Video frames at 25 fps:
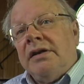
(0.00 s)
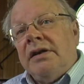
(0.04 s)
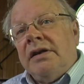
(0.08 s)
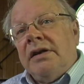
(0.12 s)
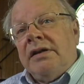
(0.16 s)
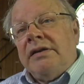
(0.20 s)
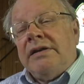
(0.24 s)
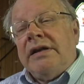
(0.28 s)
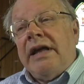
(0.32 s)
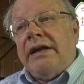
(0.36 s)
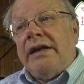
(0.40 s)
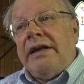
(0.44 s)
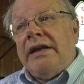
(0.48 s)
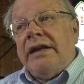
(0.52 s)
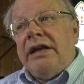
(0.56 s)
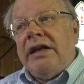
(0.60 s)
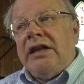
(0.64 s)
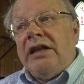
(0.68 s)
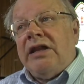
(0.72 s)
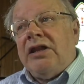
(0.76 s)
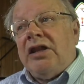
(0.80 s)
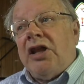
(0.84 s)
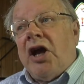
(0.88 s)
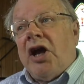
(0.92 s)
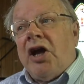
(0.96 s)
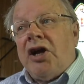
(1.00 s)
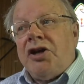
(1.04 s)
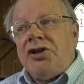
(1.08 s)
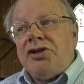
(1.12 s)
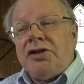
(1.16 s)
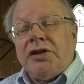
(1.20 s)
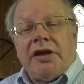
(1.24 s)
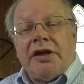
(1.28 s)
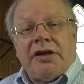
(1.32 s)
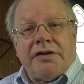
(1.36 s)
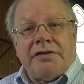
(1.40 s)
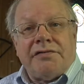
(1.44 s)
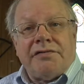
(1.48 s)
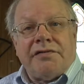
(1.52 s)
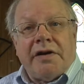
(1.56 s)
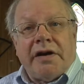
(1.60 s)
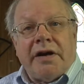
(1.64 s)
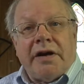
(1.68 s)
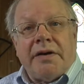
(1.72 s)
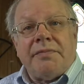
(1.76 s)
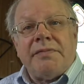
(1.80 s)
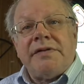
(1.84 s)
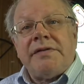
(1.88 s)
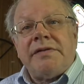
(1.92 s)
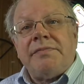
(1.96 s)
Not any large
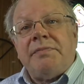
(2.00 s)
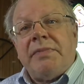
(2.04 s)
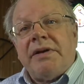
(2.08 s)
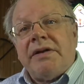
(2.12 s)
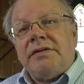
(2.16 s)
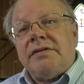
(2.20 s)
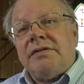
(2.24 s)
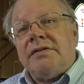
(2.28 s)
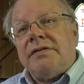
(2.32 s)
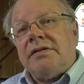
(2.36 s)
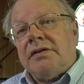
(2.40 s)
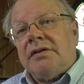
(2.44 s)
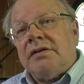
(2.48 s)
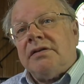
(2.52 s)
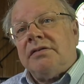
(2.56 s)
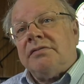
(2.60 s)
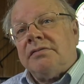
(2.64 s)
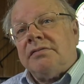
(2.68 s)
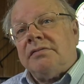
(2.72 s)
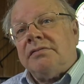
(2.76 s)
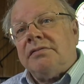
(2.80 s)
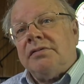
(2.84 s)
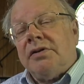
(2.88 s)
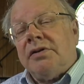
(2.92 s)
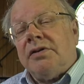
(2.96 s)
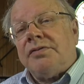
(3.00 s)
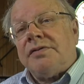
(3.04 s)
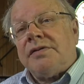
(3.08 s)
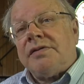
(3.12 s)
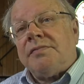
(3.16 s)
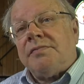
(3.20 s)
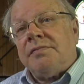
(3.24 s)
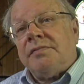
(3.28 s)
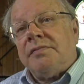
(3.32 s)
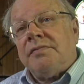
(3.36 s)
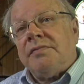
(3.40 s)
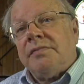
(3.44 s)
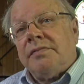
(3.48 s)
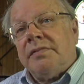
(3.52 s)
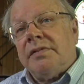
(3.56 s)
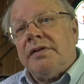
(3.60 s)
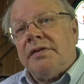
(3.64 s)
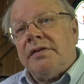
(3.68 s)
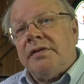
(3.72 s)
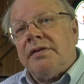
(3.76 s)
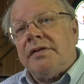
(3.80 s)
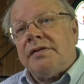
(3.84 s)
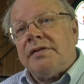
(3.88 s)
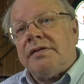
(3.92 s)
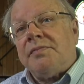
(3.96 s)
farms, but the
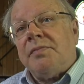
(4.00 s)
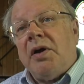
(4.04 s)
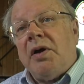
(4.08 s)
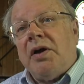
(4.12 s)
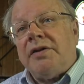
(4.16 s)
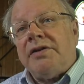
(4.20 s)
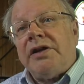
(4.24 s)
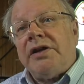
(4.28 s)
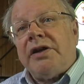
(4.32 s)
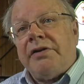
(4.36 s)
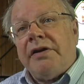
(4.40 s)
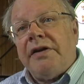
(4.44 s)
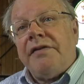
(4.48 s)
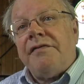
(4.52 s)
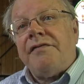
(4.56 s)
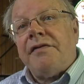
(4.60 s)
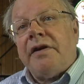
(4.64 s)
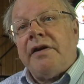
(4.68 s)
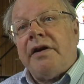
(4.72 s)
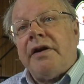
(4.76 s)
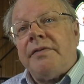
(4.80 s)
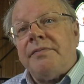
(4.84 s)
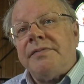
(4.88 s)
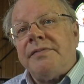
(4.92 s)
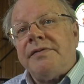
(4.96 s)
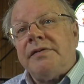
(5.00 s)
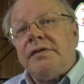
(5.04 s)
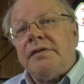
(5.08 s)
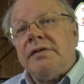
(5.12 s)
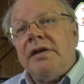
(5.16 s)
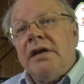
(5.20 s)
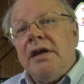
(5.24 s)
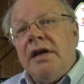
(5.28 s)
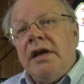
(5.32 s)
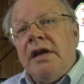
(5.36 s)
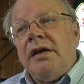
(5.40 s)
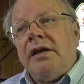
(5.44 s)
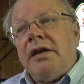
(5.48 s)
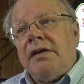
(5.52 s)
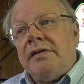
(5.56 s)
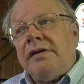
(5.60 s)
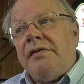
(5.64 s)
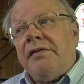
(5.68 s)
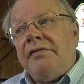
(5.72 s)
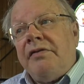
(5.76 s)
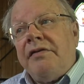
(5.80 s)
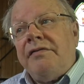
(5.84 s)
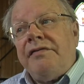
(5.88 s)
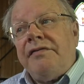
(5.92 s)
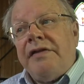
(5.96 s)
small dairy farms, and because
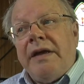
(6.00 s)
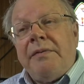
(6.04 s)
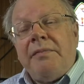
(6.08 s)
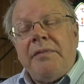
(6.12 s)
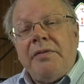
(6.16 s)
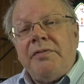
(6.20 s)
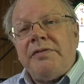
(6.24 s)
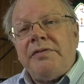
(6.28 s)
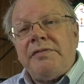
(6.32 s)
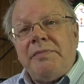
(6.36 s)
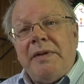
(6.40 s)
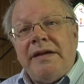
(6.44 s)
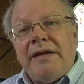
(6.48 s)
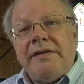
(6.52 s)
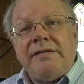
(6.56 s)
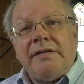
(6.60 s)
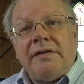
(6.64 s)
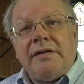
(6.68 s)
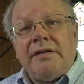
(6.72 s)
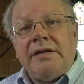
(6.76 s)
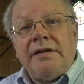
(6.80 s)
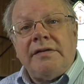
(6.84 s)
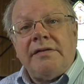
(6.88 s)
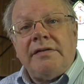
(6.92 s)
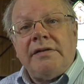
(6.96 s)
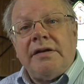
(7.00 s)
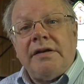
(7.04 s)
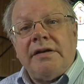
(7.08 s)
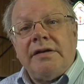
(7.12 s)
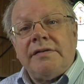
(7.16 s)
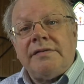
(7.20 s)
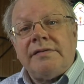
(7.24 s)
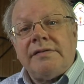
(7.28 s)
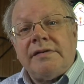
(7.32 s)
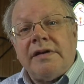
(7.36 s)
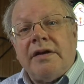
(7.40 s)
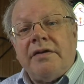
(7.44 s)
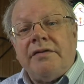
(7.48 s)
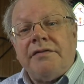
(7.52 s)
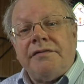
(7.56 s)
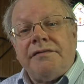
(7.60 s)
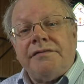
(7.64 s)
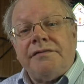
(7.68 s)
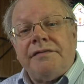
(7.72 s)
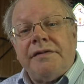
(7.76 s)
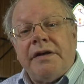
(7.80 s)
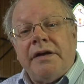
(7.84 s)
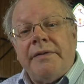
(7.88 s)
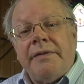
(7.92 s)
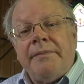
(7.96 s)
every family was basically
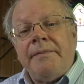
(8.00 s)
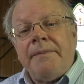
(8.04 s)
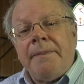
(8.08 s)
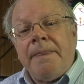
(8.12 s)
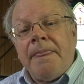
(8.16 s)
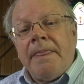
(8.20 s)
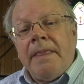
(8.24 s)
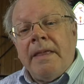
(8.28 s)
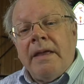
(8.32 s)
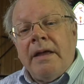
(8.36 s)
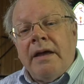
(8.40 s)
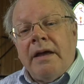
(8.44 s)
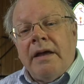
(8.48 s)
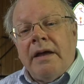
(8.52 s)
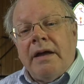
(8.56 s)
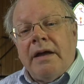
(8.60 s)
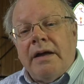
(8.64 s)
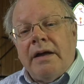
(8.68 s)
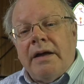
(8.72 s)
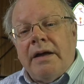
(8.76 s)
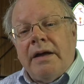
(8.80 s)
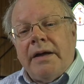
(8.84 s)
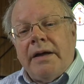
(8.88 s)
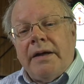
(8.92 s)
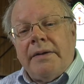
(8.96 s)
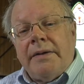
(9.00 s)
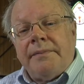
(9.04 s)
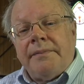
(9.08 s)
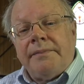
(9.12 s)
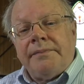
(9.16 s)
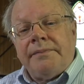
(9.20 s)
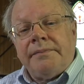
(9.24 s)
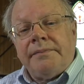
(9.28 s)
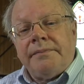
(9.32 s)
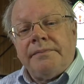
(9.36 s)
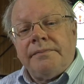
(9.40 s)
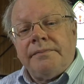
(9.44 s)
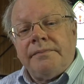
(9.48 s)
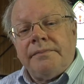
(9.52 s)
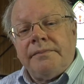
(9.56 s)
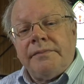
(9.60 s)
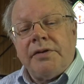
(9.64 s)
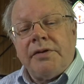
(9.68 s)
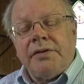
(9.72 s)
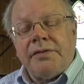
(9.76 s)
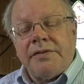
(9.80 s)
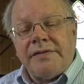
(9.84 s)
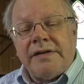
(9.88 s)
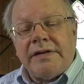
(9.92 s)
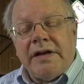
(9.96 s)

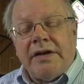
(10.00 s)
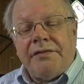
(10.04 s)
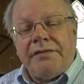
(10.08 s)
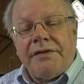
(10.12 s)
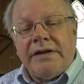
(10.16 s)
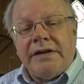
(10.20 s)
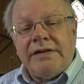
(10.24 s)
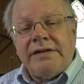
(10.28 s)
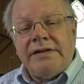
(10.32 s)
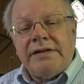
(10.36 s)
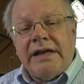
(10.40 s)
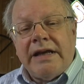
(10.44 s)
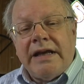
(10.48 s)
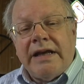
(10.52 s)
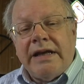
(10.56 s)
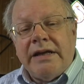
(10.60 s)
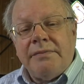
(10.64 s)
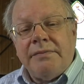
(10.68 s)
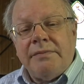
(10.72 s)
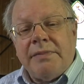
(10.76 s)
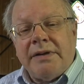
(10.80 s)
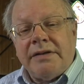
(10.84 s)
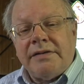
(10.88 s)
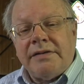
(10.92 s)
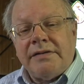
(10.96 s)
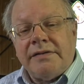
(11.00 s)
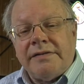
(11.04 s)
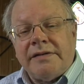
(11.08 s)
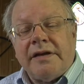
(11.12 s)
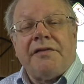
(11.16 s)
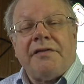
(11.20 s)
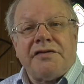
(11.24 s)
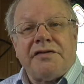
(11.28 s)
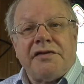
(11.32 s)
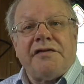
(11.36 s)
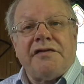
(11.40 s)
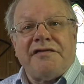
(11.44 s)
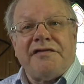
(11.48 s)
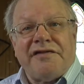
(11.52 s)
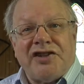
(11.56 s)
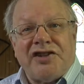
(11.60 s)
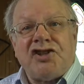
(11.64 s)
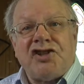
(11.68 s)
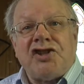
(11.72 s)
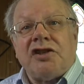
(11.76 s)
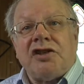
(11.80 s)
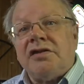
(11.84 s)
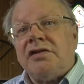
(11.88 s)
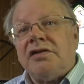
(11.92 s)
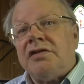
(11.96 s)
self-contained but
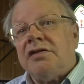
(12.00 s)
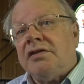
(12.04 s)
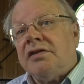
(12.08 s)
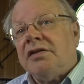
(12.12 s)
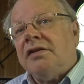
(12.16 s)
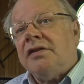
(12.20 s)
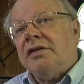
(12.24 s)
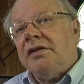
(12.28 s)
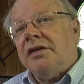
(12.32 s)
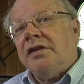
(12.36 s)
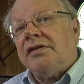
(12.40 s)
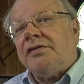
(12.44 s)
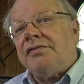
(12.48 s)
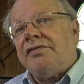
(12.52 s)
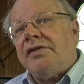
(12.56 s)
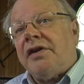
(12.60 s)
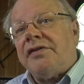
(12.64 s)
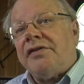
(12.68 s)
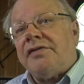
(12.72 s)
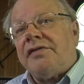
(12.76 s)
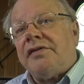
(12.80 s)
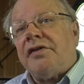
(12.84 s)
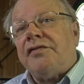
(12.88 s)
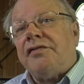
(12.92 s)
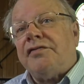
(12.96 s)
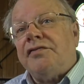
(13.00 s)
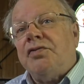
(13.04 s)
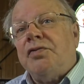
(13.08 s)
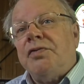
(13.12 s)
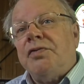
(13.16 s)
self-sufficient as far as their food